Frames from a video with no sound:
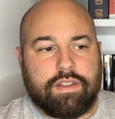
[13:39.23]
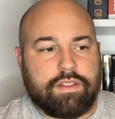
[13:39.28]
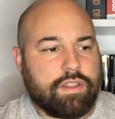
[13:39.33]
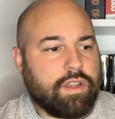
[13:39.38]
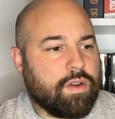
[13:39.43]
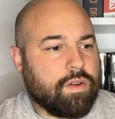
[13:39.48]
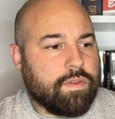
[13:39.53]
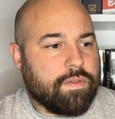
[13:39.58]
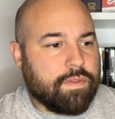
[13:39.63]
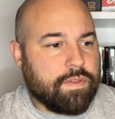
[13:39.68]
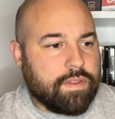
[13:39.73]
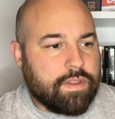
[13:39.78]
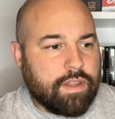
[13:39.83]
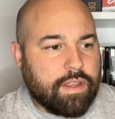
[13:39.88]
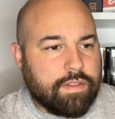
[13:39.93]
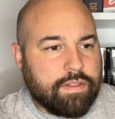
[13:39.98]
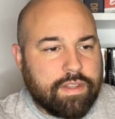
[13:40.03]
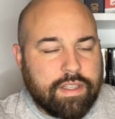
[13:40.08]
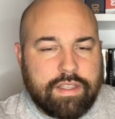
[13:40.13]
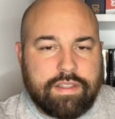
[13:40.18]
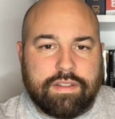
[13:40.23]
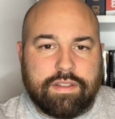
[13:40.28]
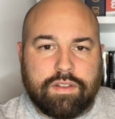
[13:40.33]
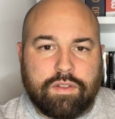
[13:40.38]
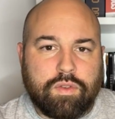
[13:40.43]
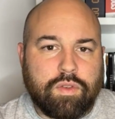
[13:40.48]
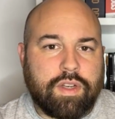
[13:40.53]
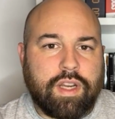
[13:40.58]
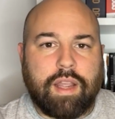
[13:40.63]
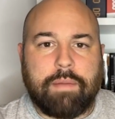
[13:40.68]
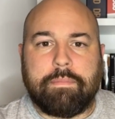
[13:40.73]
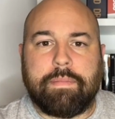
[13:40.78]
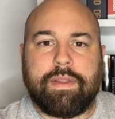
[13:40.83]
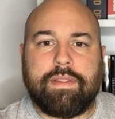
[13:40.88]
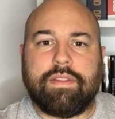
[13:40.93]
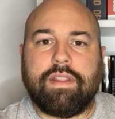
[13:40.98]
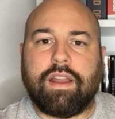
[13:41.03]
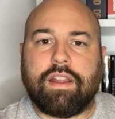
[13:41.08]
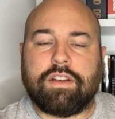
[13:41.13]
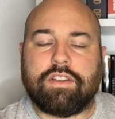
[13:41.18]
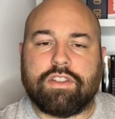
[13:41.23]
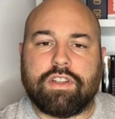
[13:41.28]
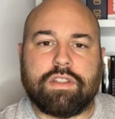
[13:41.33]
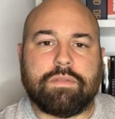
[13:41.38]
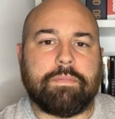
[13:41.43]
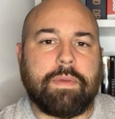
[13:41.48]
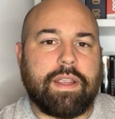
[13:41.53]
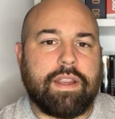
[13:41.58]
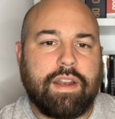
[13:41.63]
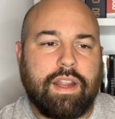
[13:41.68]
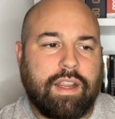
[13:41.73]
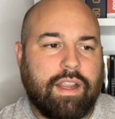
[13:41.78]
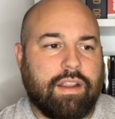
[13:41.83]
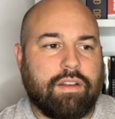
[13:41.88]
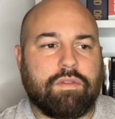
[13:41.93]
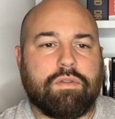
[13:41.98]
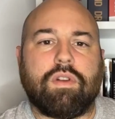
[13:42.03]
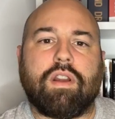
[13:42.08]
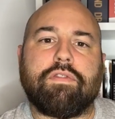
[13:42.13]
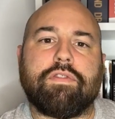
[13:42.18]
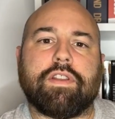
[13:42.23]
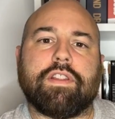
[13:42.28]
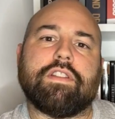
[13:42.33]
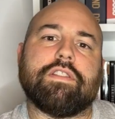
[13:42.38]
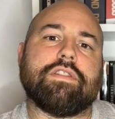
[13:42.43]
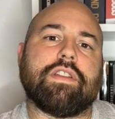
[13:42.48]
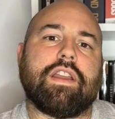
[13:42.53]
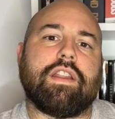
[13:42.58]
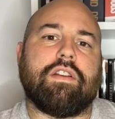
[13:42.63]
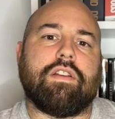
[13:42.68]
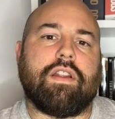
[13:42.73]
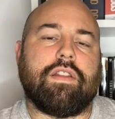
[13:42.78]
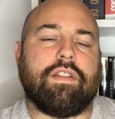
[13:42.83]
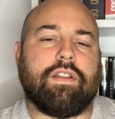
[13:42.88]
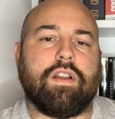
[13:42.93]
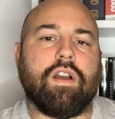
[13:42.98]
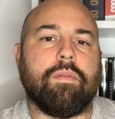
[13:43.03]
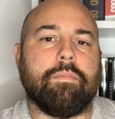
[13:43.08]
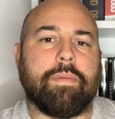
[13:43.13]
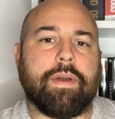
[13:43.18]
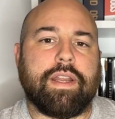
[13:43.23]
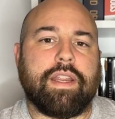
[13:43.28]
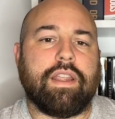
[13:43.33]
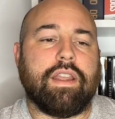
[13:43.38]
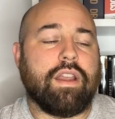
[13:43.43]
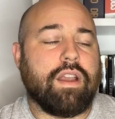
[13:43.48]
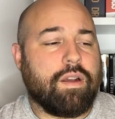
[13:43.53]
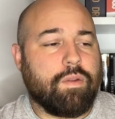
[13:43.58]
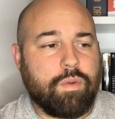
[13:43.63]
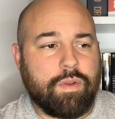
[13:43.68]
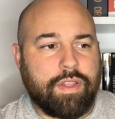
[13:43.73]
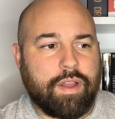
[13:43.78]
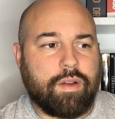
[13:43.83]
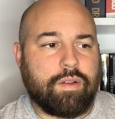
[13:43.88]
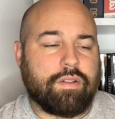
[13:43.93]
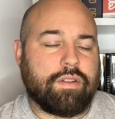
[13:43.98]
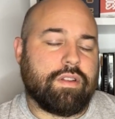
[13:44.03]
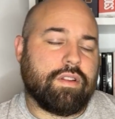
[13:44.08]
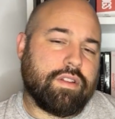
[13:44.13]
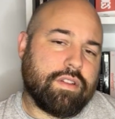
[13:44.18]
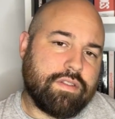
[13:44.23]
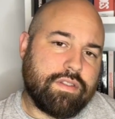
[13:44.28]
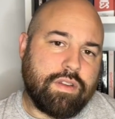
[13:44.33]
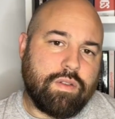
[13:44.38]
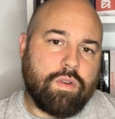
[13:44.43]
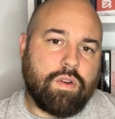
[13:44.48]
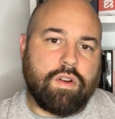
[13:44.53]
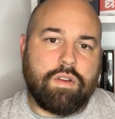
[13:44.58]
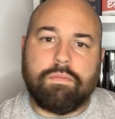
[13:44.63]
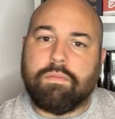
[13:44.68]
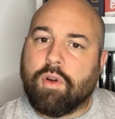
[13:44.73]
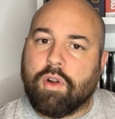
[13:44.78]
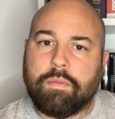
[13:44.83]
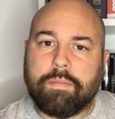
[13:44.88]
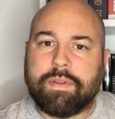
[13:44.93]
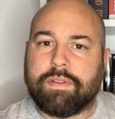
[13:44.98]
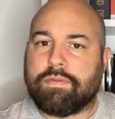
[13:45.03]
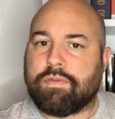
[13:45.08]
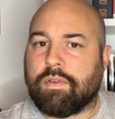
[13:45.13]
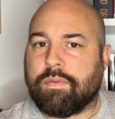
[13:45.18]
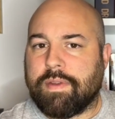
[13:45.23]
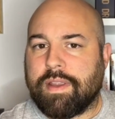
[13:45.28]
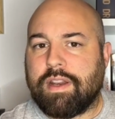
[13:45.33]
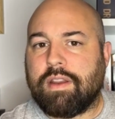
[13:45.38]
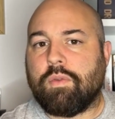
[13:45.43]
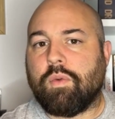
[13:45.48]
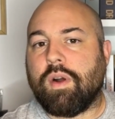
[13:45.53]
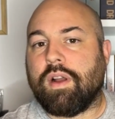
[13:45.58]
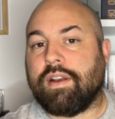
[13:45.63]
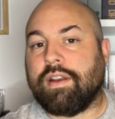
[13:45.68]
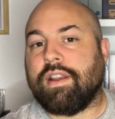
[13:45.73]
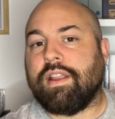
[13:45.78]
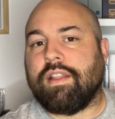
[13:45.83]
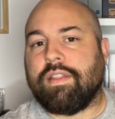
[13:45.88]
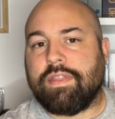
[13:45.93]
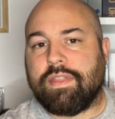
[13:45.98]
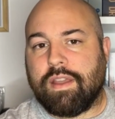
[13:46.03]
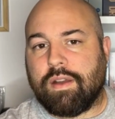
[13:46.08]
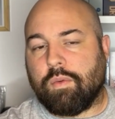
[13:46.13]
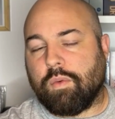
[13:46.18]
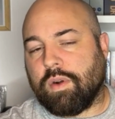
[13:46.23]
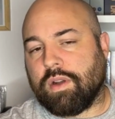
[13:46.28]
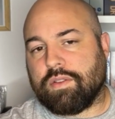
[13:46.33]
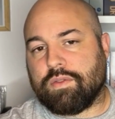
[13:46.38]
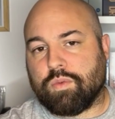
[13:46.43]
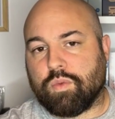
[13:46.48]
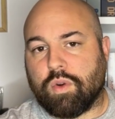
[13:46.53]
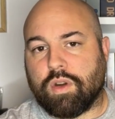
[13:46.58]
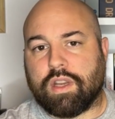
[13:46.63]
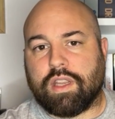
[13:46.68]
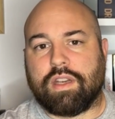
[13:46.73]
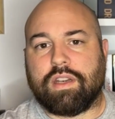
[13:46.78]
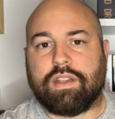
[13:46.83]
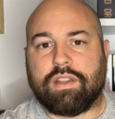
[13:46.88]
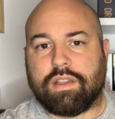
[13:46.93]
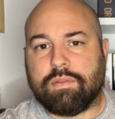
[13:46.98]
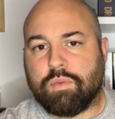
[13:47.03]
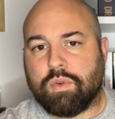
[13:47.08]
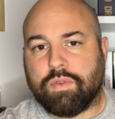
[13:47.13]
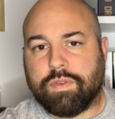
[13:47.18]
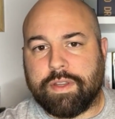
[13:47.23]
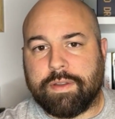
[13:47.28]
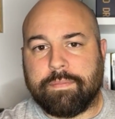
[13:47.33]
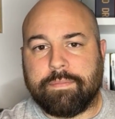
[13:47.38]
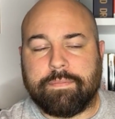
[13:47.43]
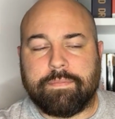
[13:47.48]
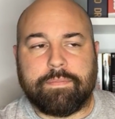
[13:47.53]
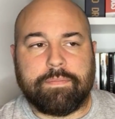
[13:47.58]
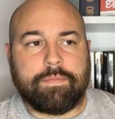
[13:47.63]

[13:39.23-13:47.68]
So this could have been done just by like a graphic designer at the company without zero involvement from anyone that was working in the movie.